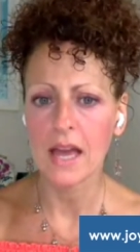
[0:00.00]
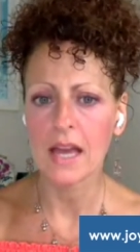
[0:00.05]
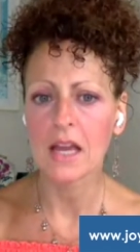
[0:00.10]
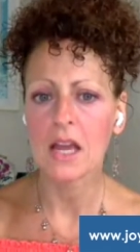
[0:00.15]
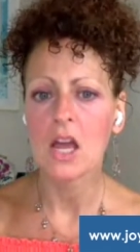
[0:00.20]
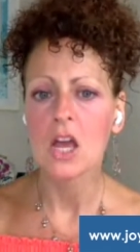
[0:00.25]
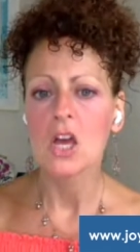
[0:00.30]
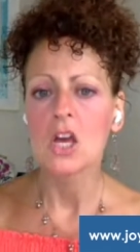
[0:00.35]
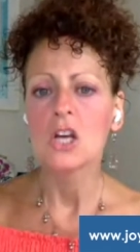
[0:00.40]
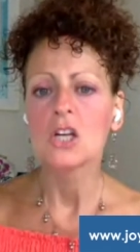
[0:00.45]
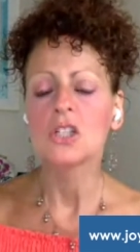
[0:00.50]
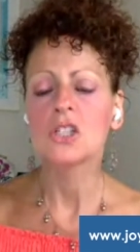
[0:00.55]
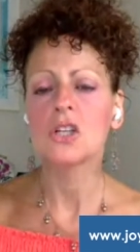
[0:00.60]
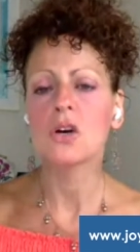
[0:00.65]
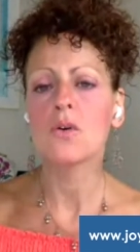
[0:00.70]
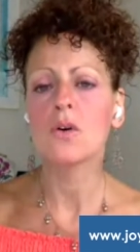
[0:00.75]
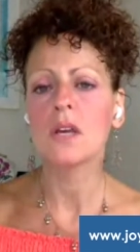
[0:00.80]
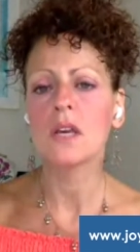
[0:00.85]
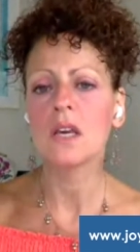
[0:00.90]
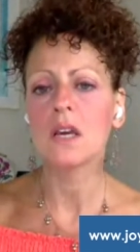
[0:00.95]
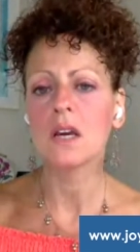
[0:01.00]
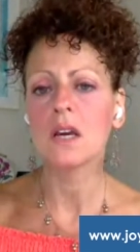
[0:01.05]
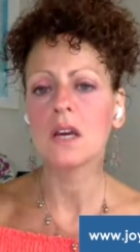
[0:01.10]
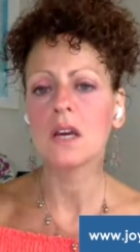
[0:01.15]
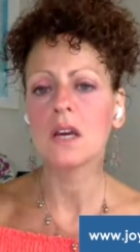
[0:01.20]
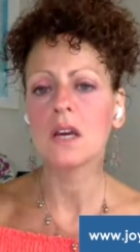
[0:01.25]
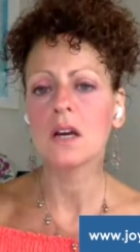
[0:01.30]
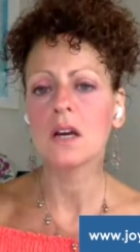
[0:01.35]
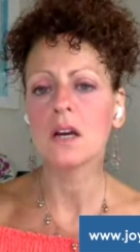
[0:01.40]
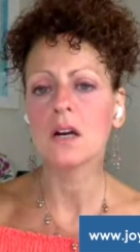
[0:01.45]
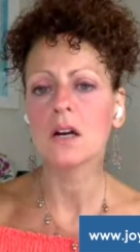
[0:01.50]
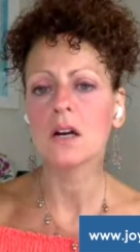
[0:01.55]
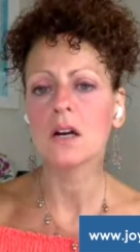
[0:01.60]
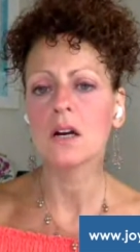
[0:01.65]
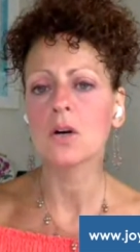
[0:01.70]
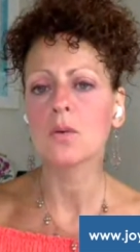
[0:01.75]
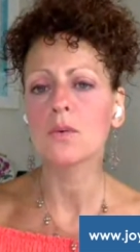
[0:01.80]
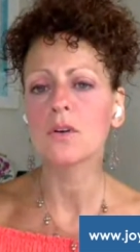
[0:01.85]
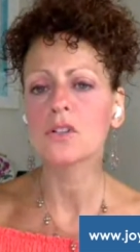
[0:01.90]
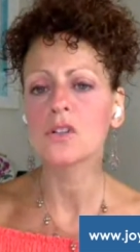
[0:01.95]
Okay, so here
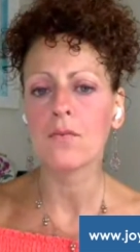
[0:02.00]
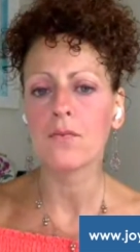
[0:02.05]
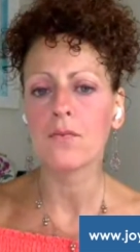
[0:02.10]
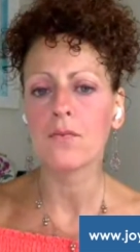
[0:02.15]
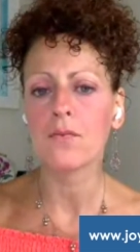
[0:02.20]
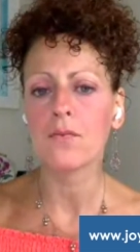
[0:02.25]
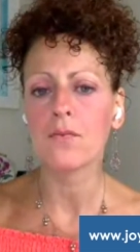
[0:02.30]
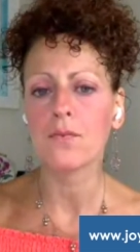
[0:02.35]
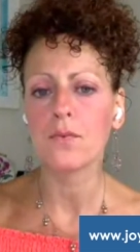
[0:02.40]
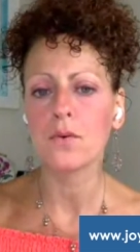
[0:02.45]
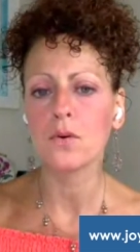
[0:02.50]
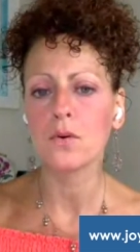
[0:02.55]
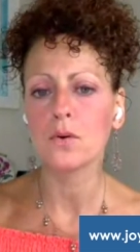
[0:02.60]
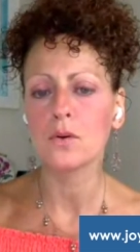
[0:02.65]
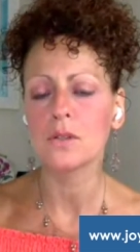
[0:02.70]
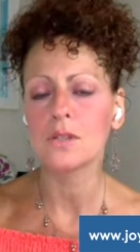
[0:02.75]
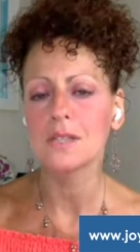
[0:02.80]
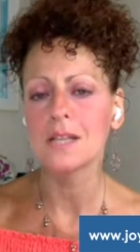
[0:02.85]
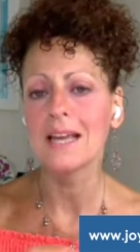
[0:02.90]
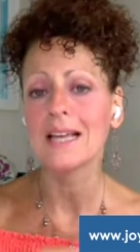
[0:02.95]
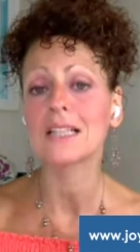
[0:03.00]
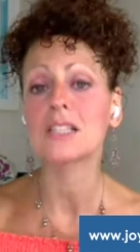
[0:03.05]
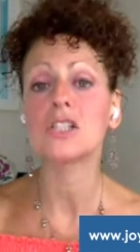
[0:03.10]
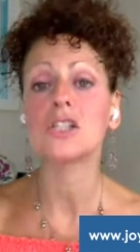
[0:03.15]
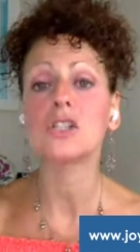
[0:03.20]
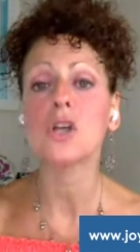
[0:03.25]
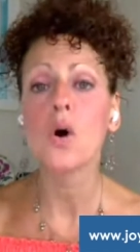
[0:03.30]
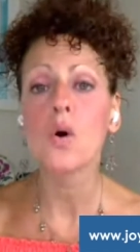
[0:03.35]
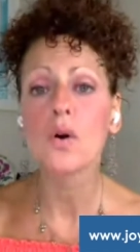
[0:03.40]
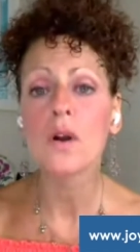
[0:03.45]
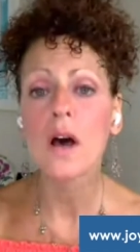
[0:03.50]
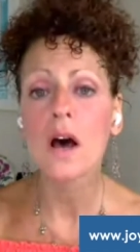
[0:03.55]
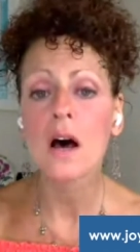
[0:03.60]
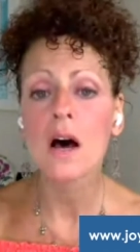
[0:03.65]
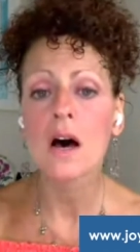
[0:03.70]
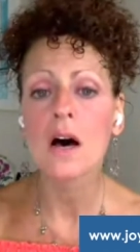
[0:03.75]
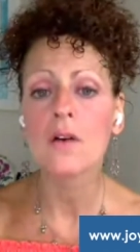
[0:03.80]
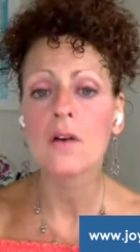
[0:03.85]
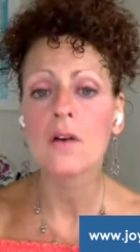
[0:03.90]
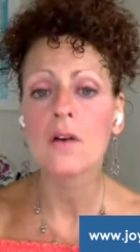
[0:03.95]
we're about foods like
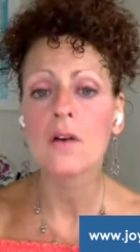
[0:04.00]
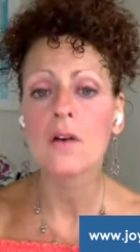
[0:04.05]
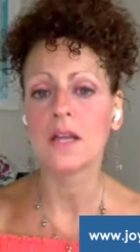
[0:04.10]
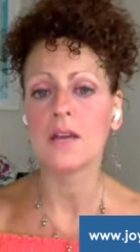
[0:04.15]
soda,